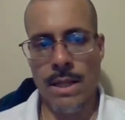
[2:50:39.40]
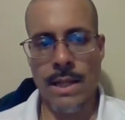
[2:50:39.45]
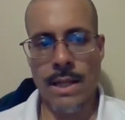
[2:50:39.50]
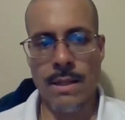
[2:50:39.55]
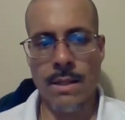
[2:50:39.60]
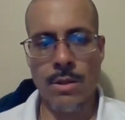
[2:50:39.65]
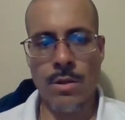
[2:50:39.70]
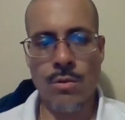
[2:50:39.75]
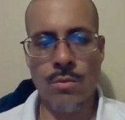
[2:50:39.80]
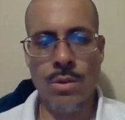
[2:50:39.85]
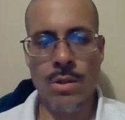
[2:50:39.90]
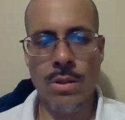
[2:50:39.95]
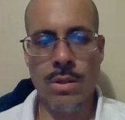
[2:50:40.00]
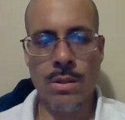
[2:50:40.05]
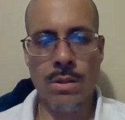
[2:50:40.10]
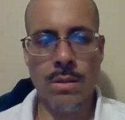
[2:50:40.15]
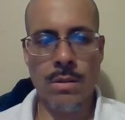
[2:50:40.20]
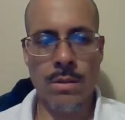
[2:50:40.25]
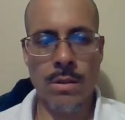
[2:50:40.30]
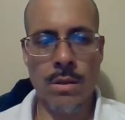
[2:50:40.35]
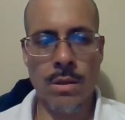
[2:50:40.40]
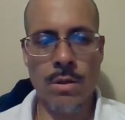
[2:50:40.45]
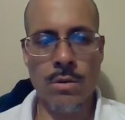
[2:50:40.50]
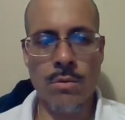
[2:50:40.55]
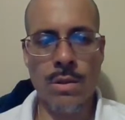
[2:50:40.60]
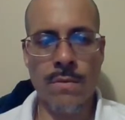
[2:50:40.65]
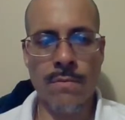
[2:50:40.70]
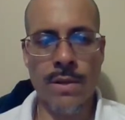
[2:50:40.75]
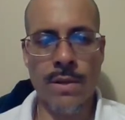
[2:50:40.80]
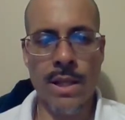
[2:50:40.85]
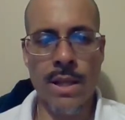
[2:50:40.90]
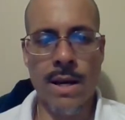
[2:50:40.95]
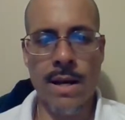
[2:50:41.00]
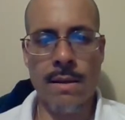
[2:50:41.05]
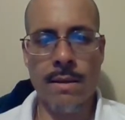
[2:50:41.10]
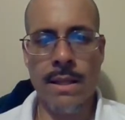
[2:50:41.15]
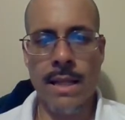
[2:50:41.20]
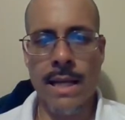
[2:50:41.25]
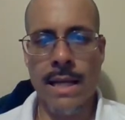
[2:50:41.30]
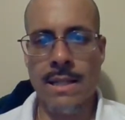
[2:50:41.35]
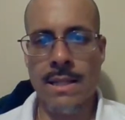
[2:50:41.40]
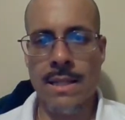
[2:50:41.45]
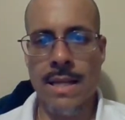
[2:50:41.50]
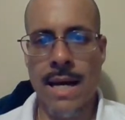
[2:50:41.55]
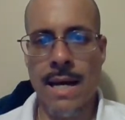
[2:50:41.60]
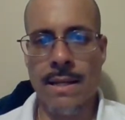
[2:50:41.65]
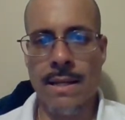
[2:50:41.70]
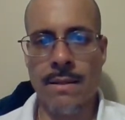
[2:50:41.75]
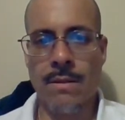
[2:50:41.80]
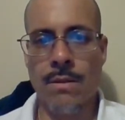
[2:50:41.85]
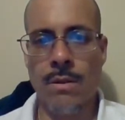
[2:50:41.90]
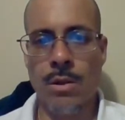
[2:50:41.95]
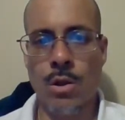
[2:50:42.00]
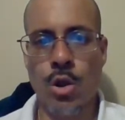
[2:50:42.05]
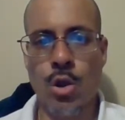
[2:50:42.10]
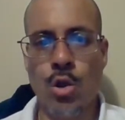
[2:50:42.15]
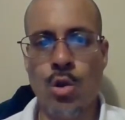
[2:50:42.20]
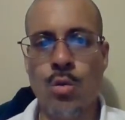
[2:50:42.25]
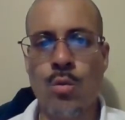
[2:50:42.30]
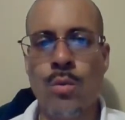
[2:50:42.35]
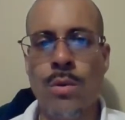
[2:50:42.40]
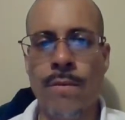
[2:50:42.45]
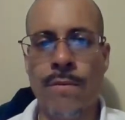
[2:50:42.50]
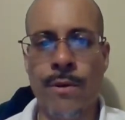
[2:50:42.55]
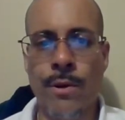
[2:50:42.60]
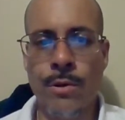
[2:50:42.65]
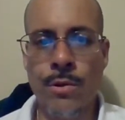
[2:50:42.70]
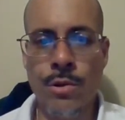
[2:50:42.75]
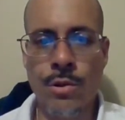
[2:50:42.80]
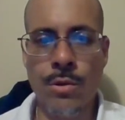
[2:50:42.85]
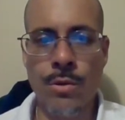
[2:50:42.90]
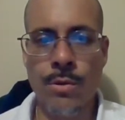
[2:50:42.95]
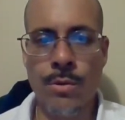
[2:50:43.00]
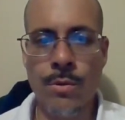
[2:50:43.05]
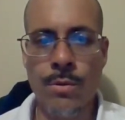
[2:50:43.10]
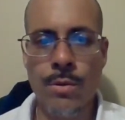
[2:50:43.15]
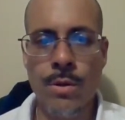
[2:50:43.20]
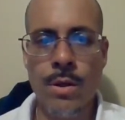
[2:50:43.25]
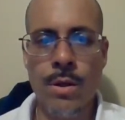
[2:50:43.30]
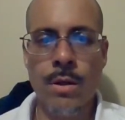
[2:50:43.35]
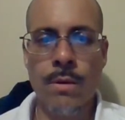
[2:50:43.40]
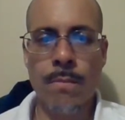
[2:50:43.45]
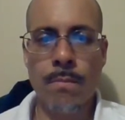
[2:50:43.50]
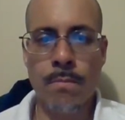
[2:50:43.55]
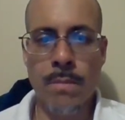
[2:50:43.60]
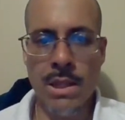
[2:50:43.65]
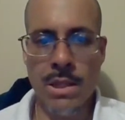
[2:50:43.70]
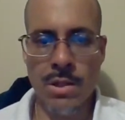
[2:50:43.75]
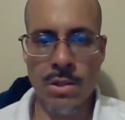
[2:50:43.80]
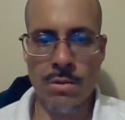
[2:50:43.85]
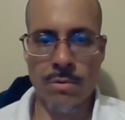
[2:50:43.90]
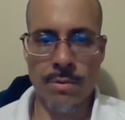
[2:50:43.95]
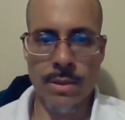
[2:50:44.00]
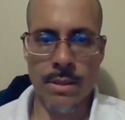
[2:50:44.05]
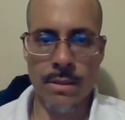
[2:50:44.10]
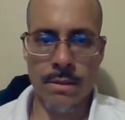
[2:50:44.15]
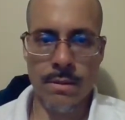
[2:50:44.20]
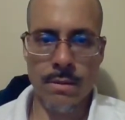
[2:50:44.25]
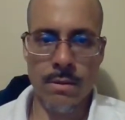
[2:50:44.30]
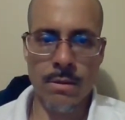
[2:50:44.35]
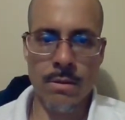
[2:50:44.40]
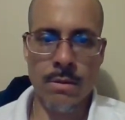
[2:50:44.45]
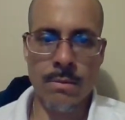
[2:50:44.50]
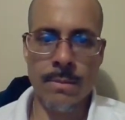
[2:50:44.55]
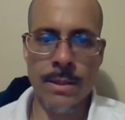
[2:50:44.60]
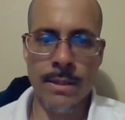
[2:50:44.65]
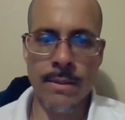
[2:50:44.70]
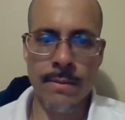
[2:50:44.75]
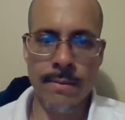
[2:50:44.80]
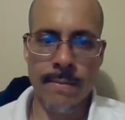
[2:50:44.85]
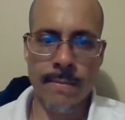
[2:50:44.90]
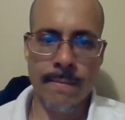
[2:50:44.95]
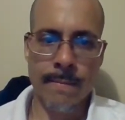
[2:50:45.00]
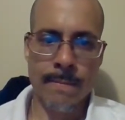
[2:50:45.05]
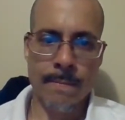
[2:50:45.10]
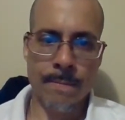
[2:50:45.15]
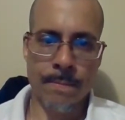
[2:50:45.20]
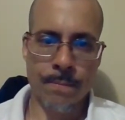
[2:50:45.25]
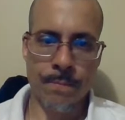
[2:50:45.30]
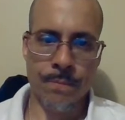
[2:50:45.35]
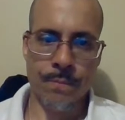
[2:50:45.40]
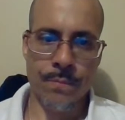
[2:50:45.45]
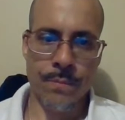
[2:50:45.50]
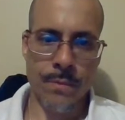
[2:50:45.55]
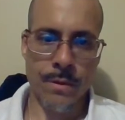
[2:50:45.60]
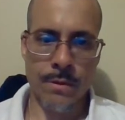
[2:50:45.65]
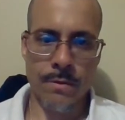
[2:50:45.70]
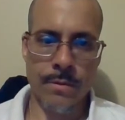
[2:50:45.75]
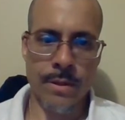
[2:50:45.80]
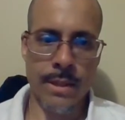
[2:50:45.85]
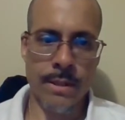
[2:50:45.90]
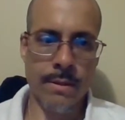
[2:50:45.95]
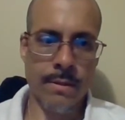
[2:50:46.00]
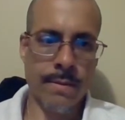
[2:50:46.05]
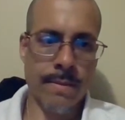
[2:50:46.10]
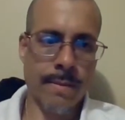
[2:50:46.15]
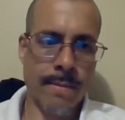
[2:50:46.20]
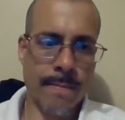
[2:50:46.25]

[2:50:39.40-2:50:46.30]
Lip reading: and the use of Allah as that universal mystery. You know what I mean? Right?